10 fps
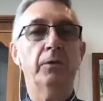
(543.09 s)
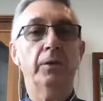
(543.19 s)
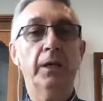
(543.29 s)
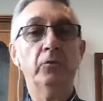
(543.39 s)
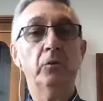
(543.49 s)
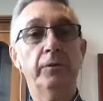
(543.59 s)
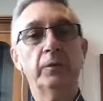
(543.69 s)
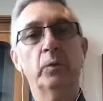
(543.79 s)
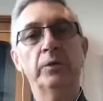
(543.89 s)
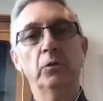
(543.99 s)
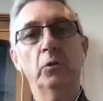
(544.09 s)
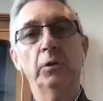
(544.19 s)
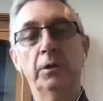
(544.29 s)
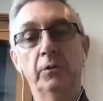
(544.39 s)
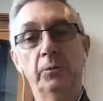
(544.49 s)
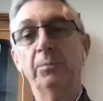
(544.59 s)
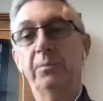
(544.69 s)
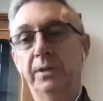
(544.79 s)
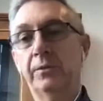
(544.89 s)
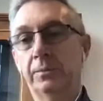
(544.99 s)
In actual fact, when you look at it,
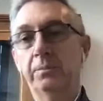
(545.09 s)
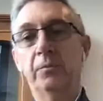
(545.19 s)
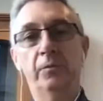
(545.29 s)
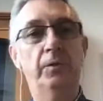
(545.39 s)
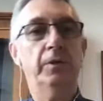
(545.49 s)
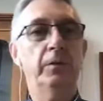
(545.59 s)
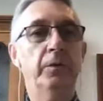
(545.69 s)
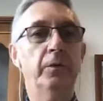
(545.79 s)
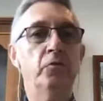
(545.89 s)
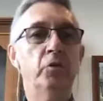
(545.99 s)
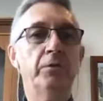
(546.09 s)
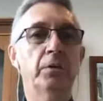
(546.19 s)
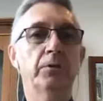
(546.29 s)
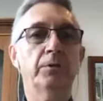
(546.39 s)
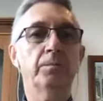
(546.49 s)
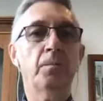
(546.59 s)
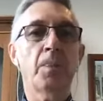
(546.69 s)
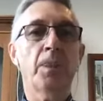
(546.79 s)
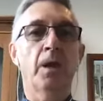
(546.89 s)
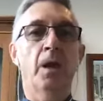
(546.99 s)
it's very, very generous.
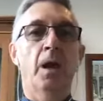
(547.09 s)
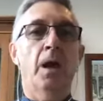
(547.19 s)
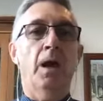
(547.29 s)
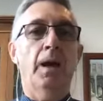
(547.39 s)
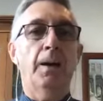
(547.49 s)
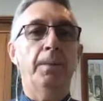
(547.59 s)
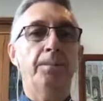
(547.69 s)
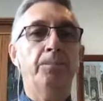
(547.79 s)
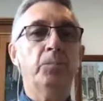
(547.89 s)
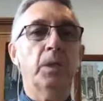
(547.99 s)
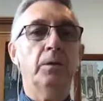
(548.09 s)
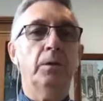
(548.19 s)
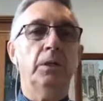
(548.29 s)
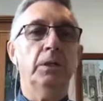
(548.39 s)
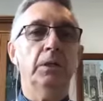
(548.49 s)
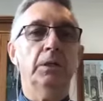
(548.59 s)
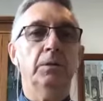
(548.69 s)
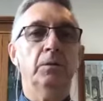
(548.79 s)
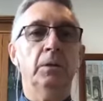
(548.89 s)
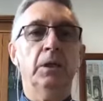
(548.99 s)
The
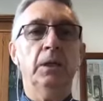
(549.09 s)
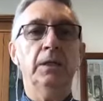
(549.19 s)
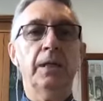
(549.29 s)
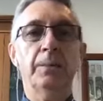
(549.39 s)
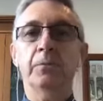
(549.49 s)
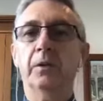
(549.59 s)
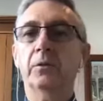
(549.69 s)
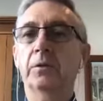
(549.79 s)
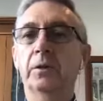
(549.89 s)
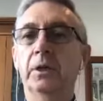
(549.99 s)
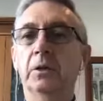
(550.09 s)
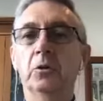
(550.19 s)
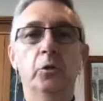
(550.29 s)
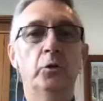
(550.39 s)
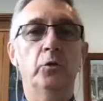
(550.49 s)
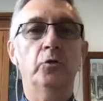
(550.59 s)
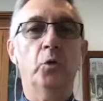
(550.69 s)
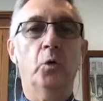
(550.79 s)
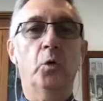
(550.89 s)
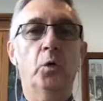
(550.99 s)
income doesn't include
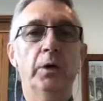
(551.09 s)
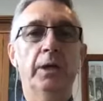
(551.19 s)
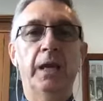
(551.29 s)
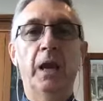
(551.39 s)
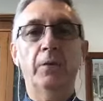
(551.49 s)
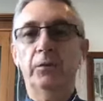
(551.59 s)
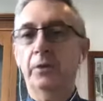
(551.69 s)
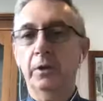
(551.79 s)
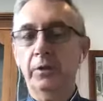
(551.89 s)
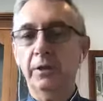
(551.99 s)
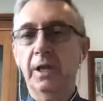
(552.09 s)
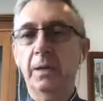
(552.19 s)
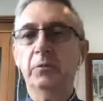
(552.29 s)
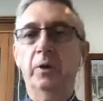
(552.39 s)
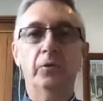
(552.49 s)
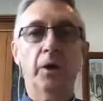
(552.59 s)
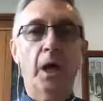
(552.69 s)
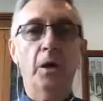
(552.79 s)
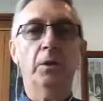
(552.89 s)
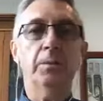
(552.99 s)
any overseas income, so it's
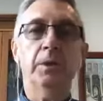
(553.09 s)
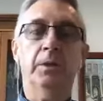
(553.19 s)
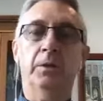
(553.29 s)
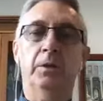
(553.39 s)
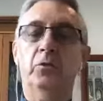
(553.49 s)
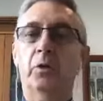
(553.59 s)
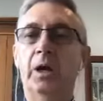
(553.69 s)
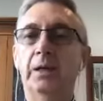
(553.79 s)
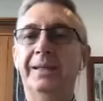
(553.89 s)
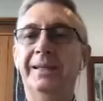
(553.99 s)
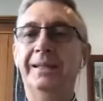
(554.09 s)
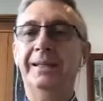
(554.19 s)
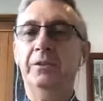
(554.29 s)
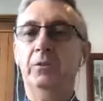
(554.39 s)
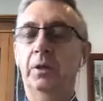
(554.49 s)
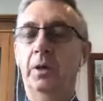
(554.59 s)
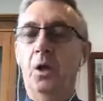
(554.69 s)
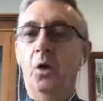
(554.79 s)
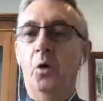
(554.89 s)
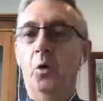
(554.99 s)
only in Australia. It's
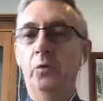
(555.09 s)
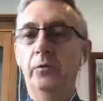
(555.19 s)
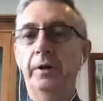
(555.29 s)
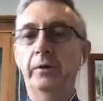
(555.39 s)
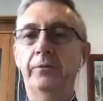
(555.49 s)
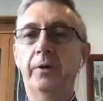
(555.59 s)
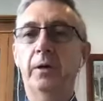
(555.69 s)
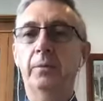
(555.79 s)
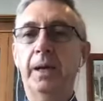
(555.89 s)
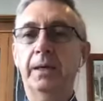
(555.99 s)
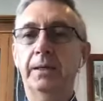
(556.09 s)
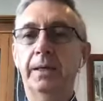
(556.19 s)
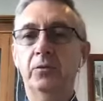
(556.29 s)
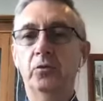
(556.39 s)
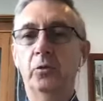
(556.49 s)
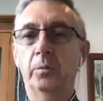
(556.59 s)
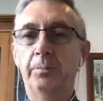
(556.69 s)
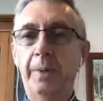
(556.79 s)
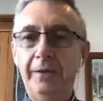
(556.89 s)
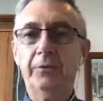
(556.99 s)
all verified back against your
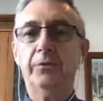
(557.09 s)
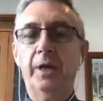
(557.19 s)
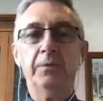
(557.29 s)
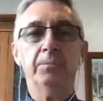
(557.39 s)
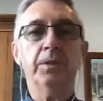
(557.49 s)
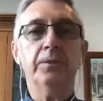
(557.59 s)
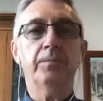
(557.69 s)
BAS statement.